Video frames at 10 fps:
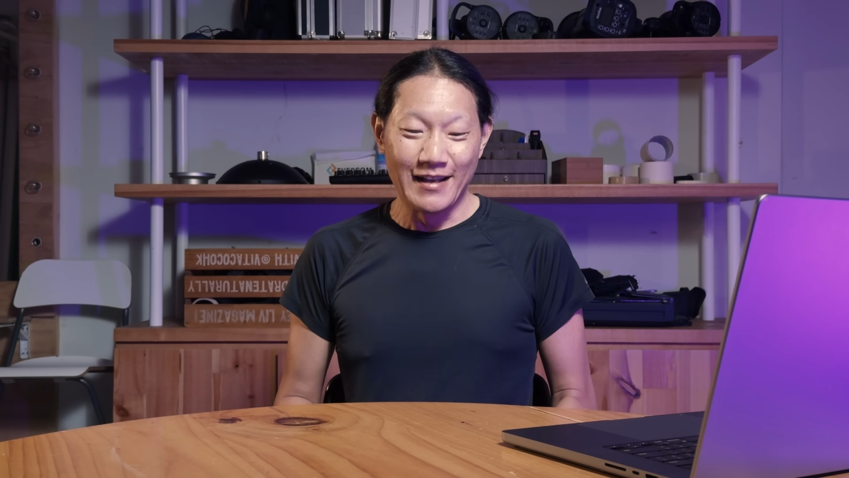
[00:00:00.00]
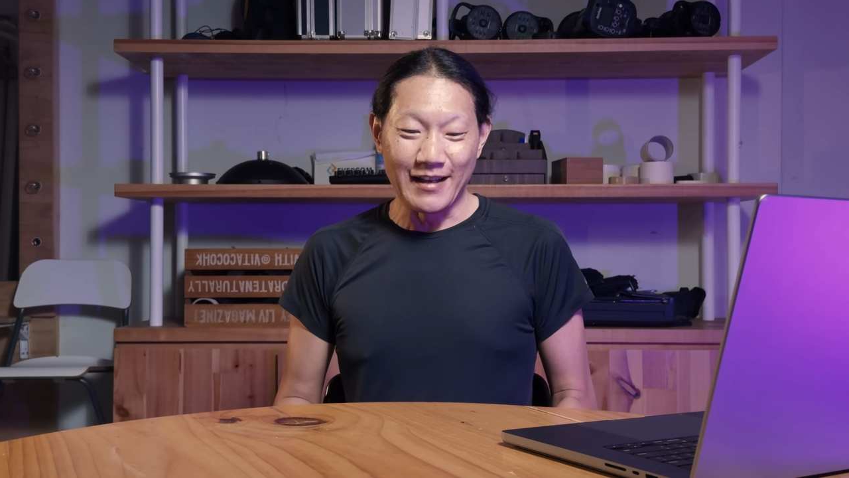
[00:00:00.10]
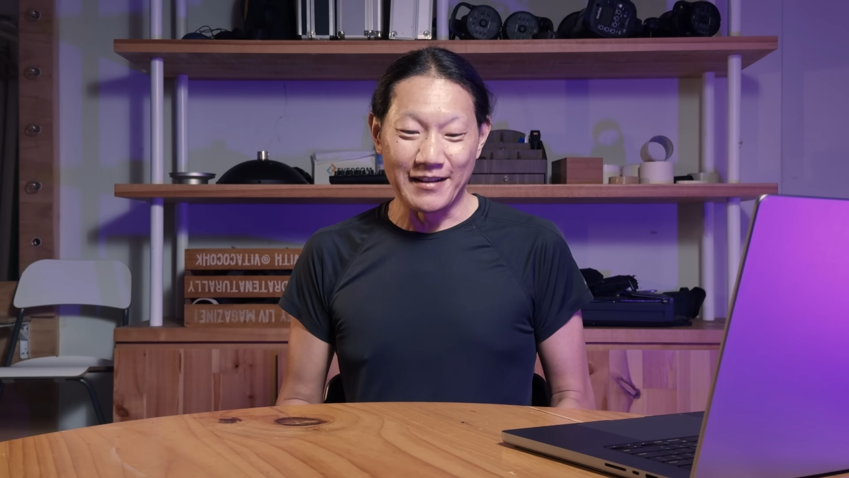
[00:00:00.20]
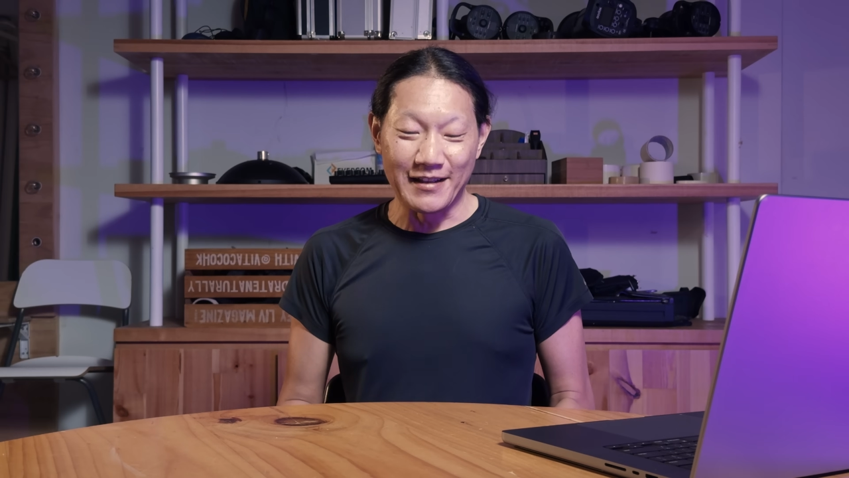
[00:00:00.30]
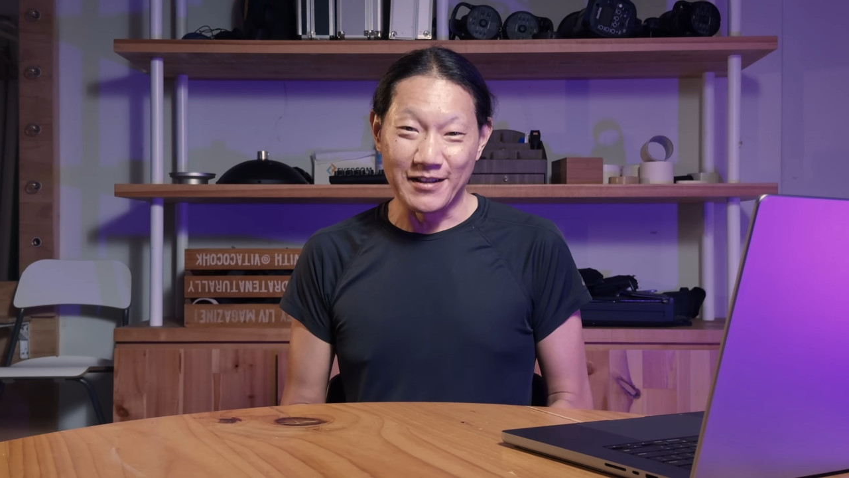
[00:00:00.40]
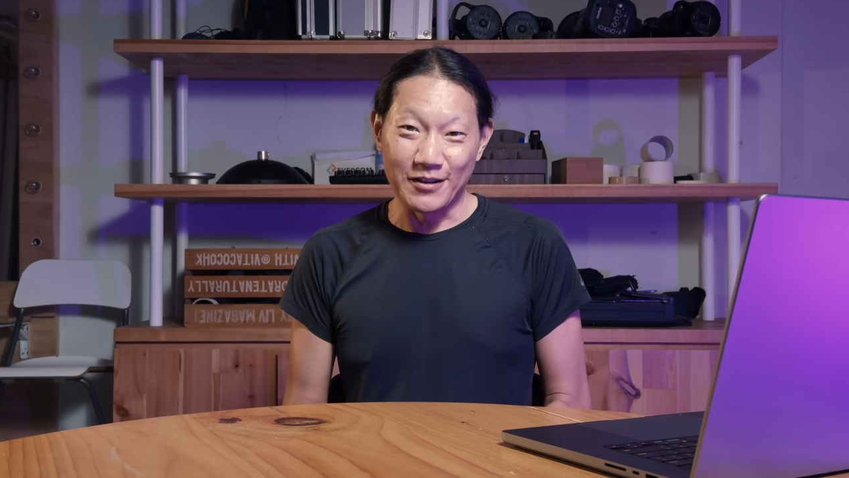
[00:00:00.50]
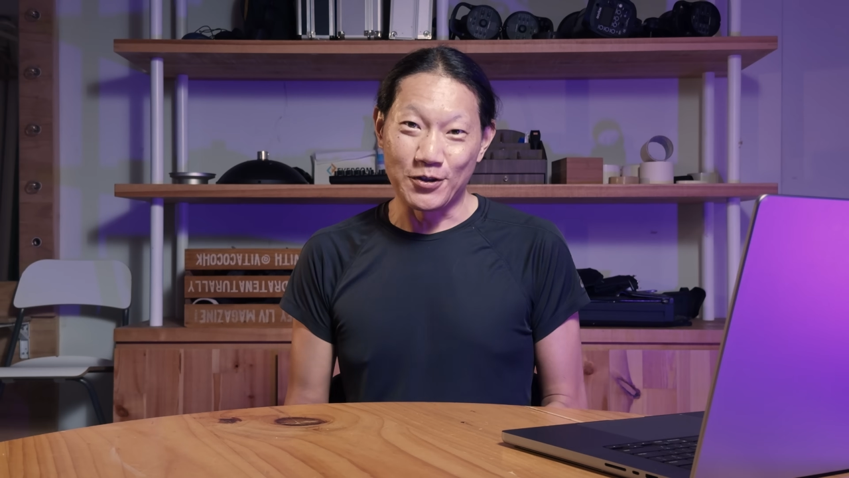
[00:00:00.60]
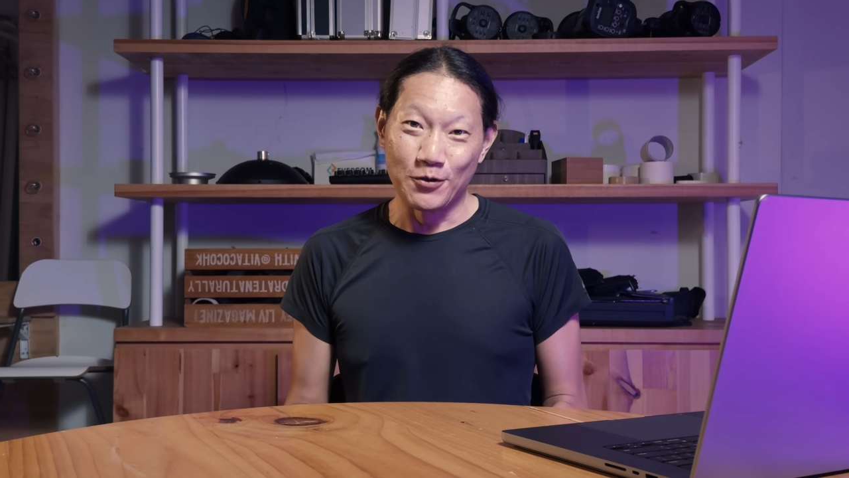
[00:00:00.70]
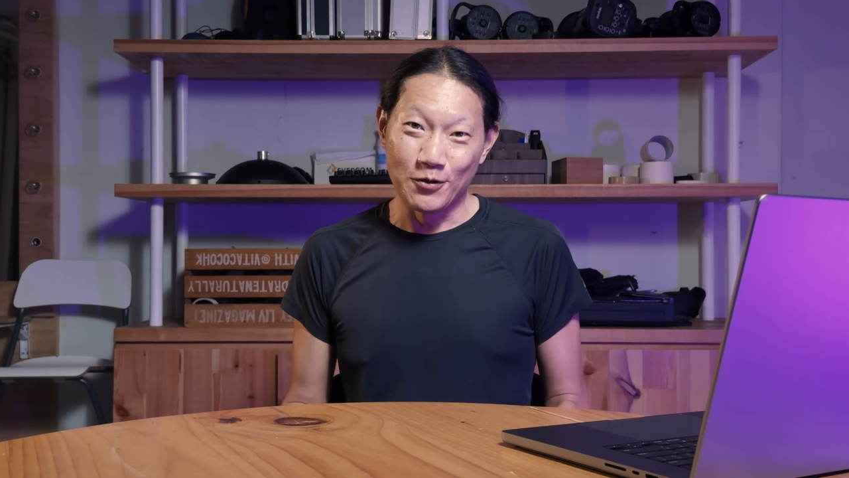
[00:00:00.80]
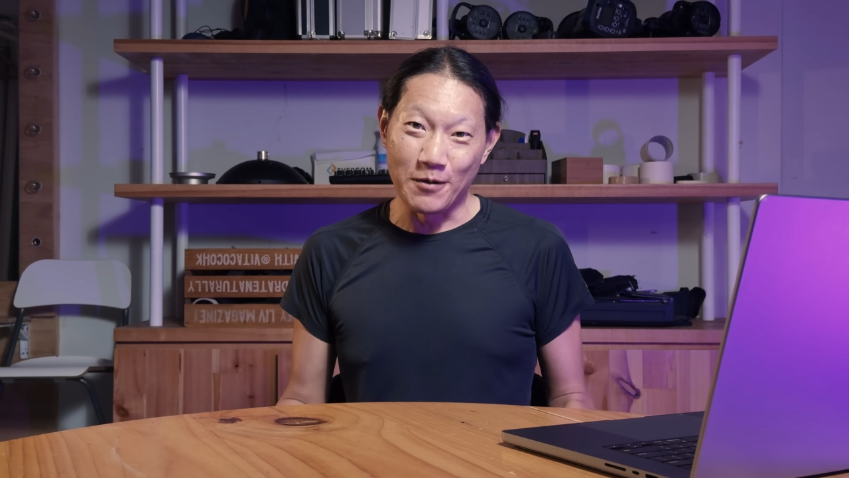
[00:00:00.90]
that these are
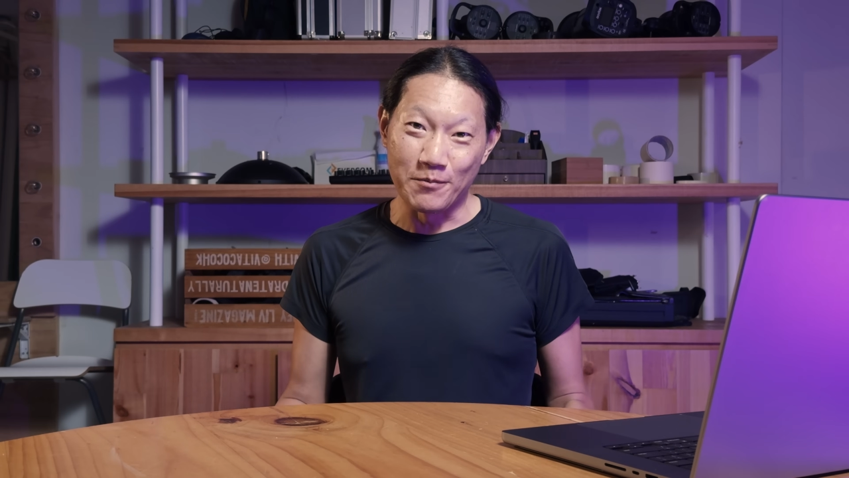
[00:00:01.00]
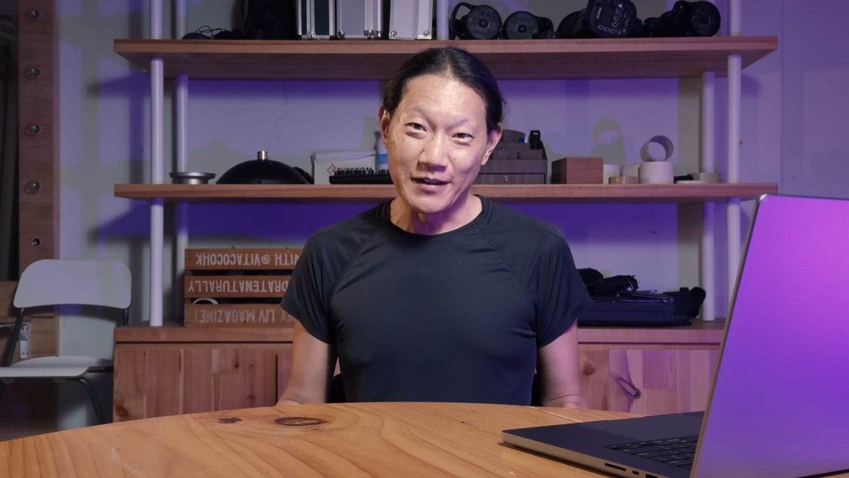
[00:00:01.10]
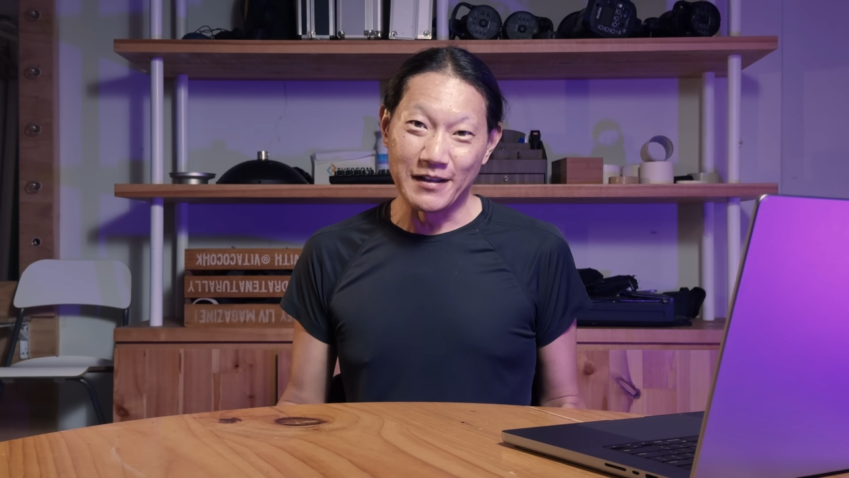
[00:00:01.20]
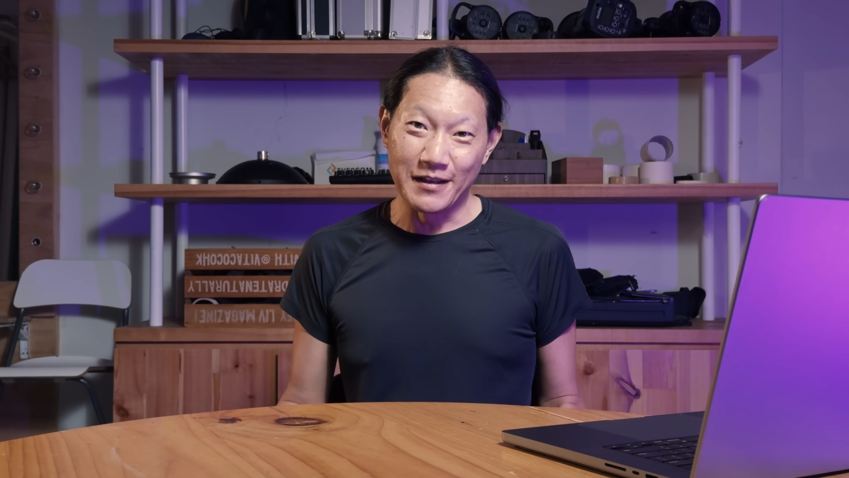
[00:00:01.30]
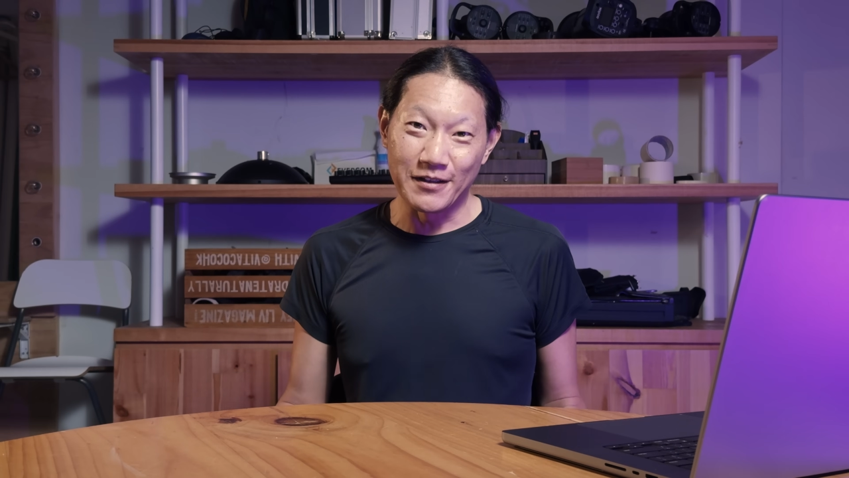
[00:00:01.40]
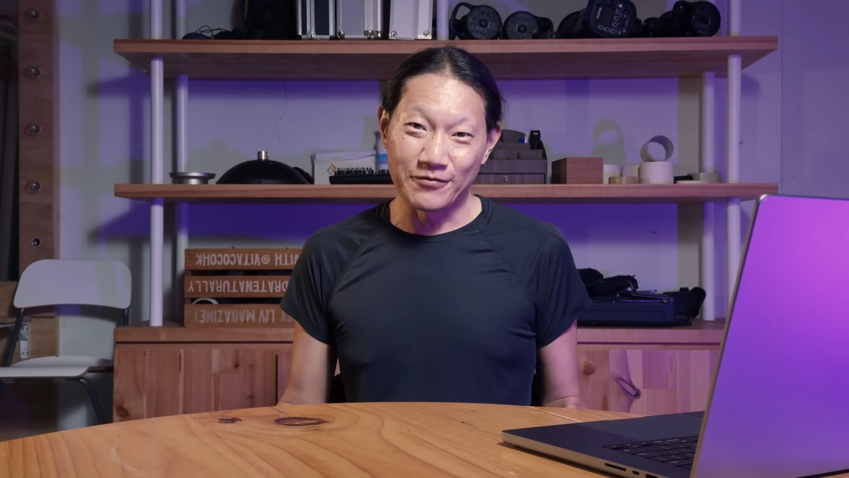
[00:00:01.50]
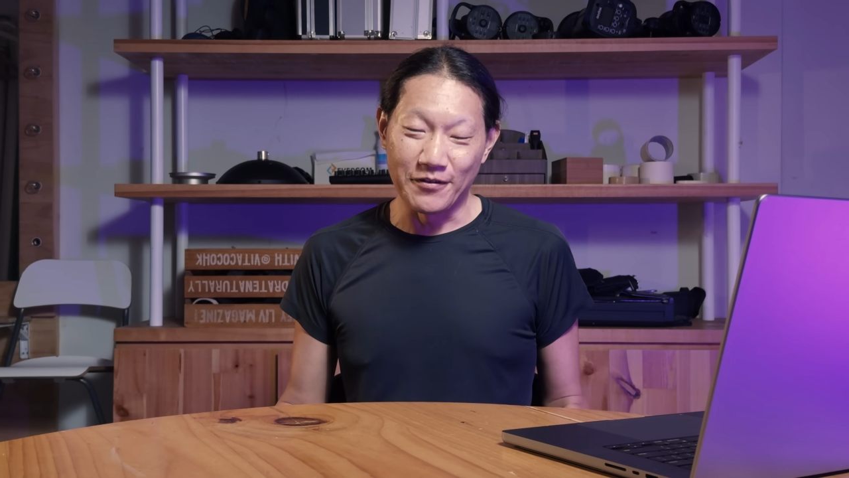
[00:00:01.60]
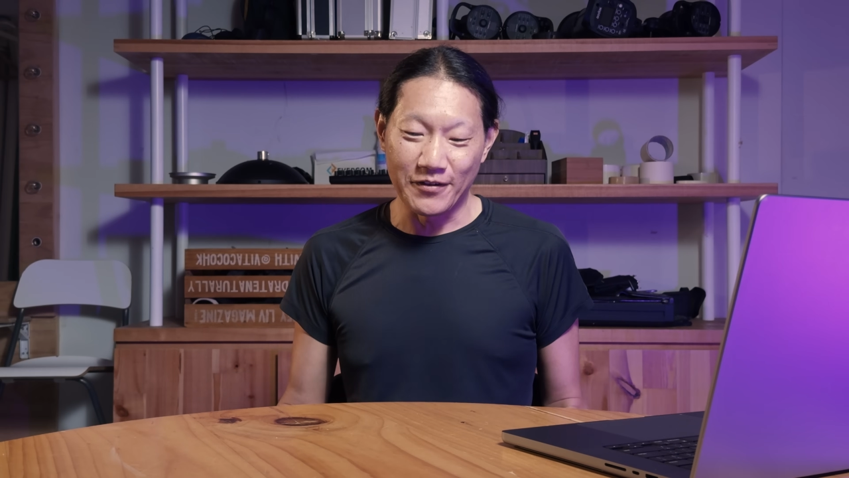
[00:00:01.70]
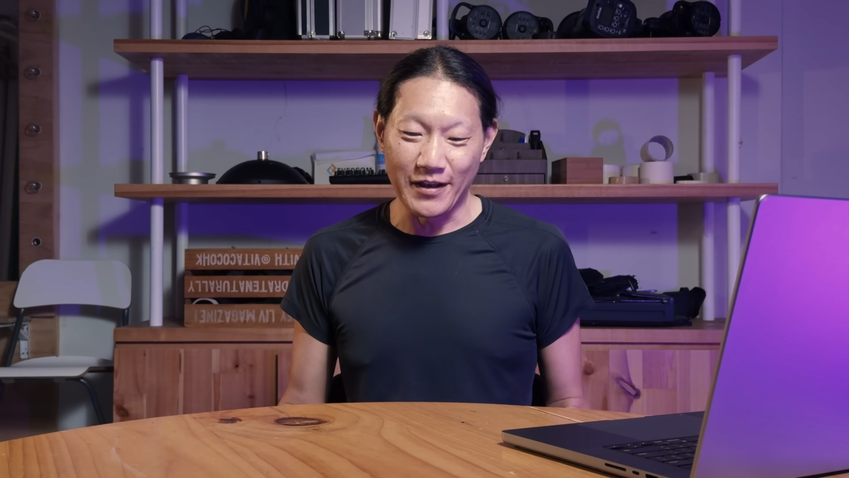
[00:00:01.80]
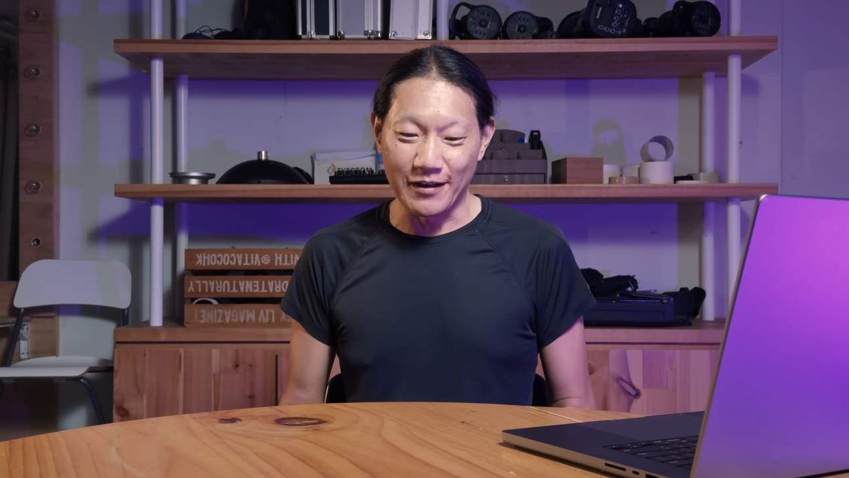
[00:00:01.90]
two completely
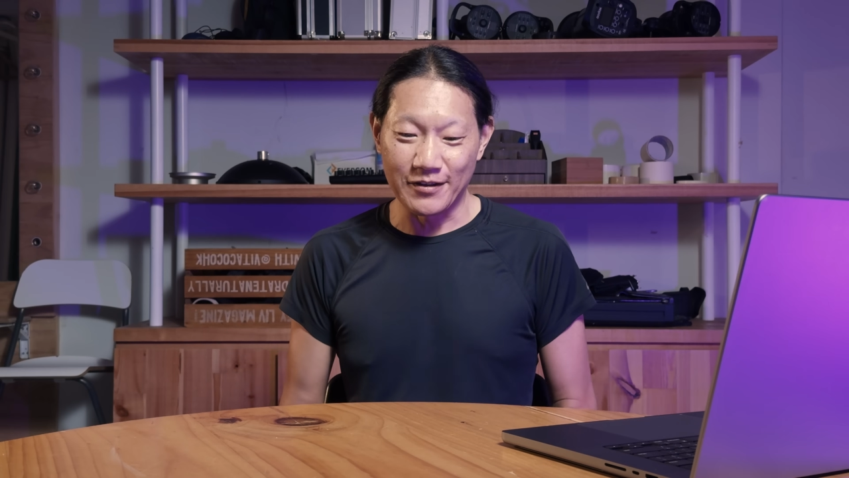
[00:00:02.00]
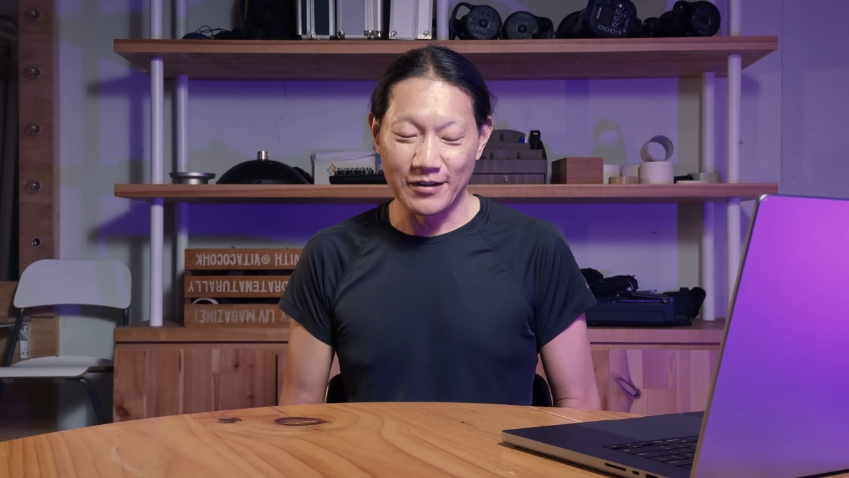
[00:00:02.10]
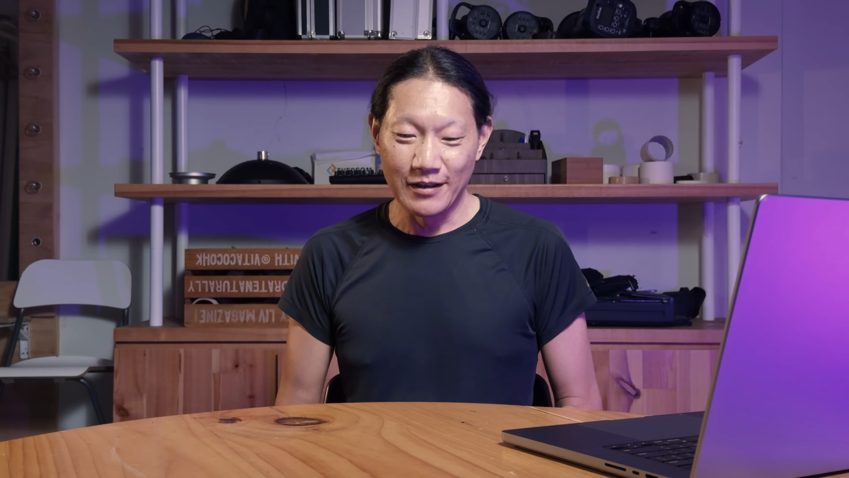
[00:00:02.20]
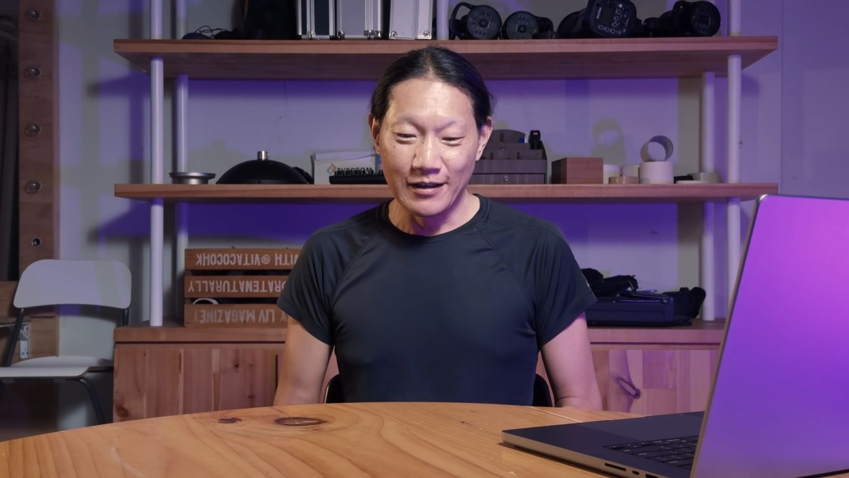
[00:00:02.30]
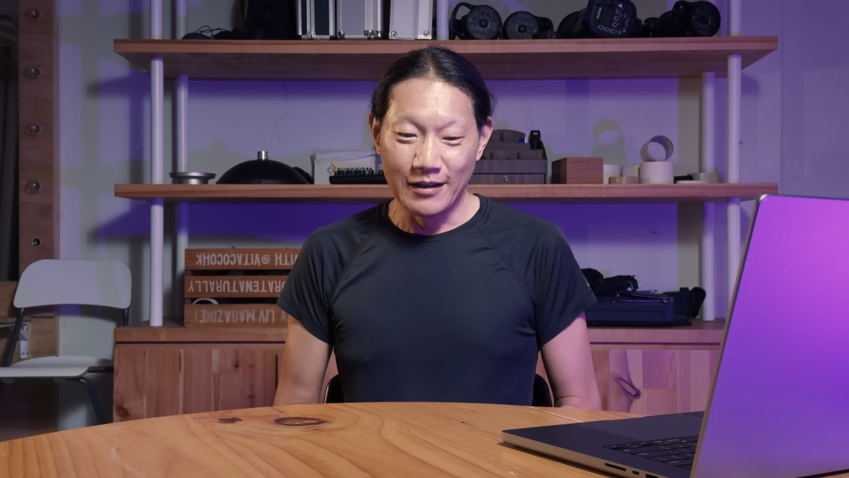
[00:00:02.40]
different things.